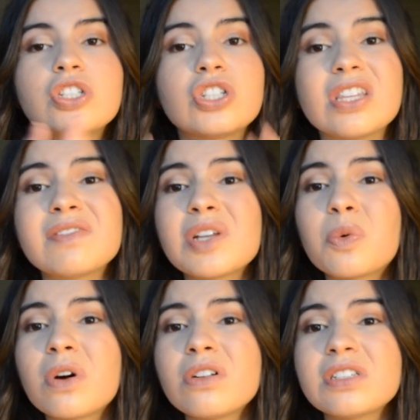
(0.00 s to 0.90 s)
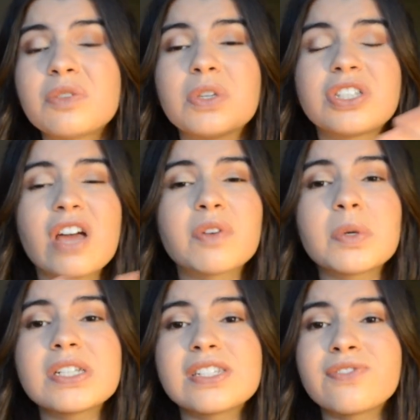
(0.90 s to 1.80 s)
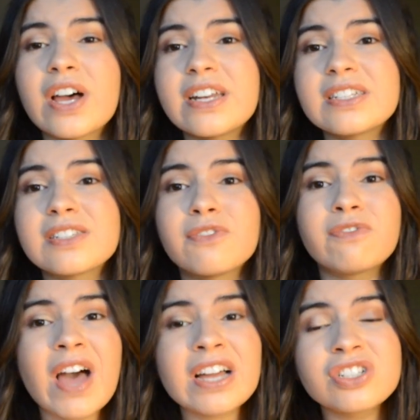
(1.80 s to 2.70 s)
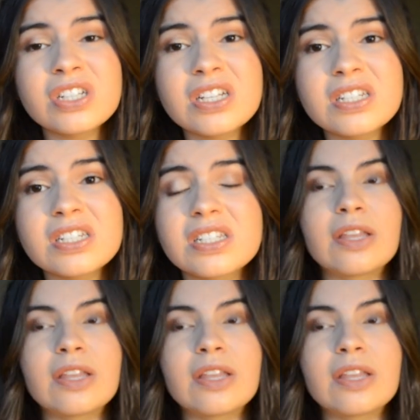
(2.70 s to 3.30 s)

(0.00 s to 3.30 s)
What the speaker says: She lives in a world in which everyone is divided into factions.